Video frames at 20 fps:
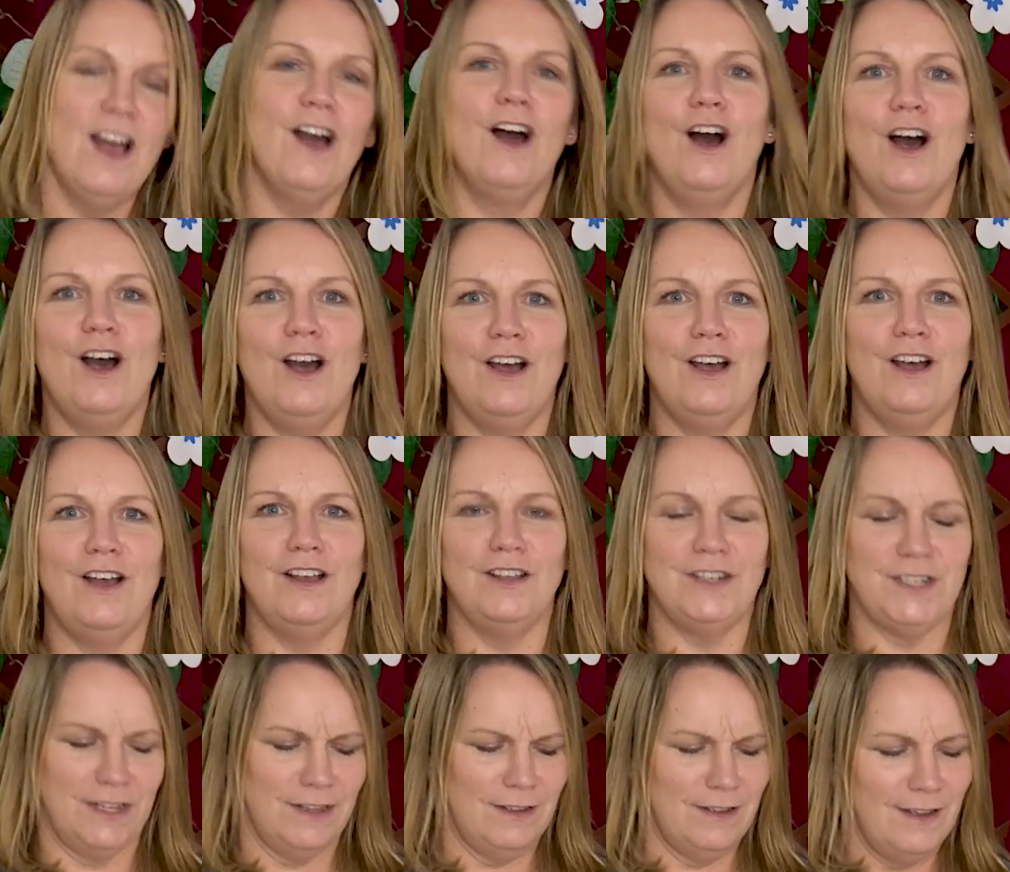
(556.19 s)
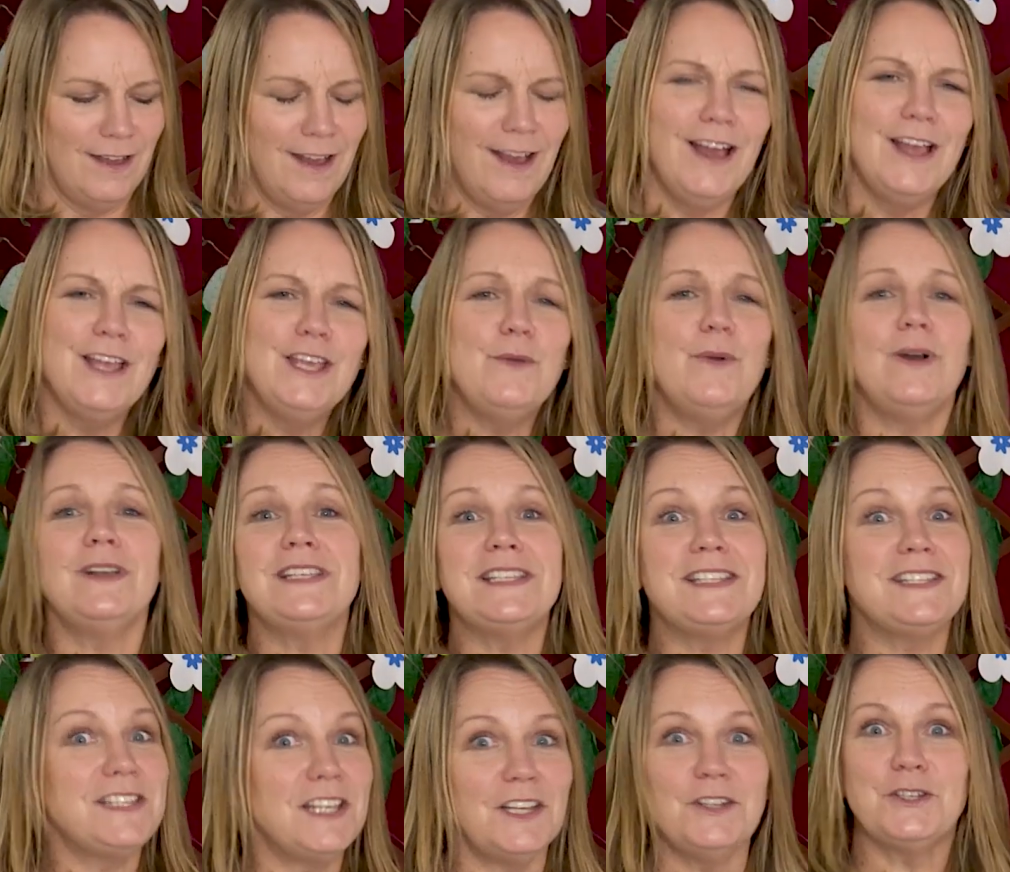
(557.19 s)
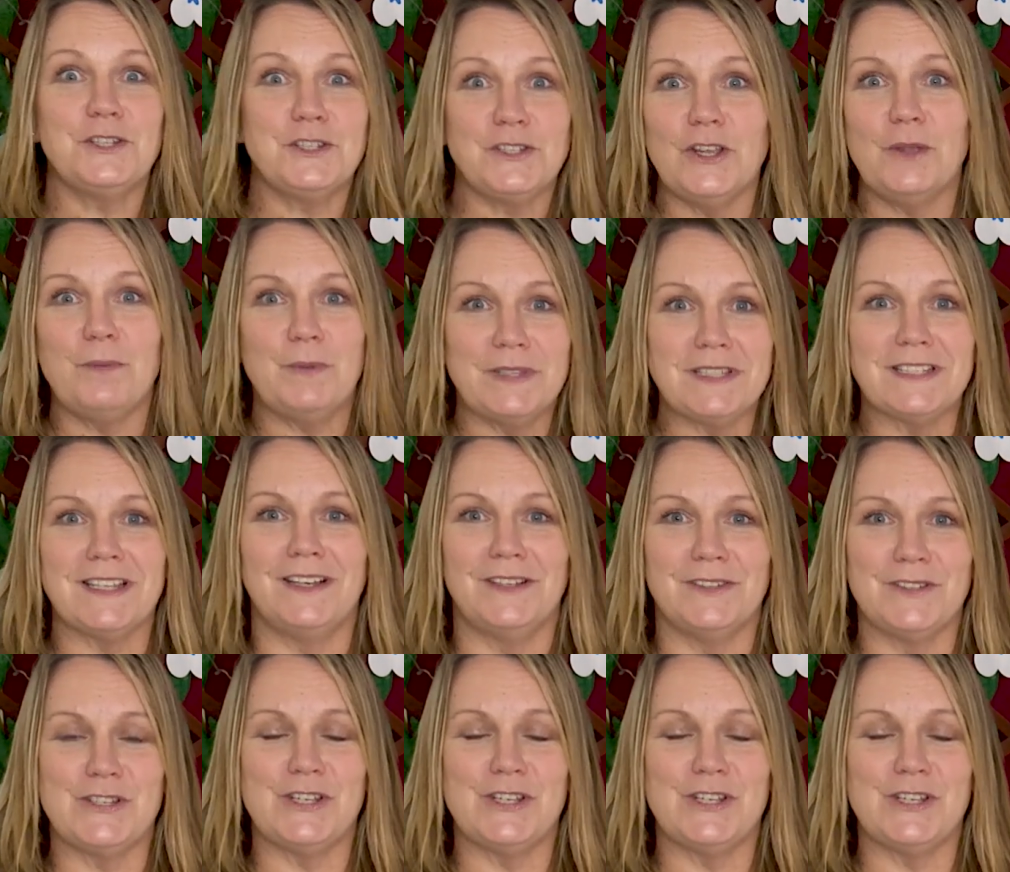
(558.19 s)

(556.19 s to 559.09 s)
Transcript: Heard. You are such superstars,